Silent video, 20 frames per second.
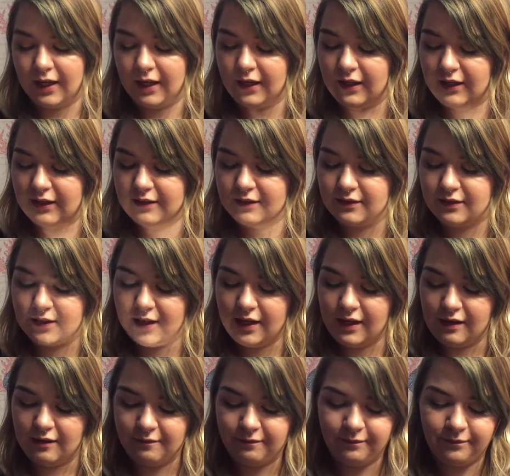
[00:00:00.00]
and
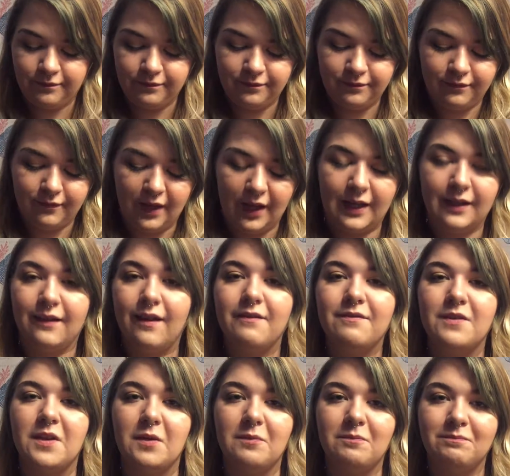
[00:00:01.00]
yeah, I
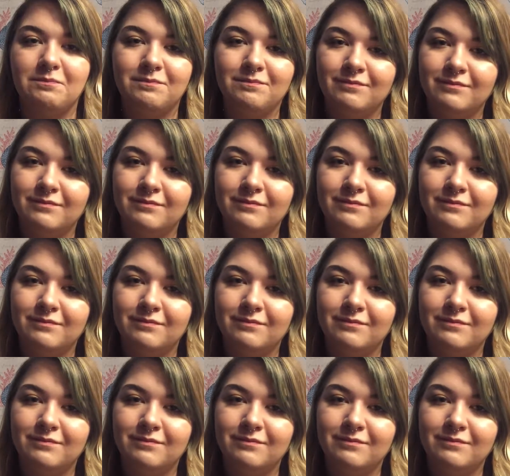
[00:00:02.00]
love them.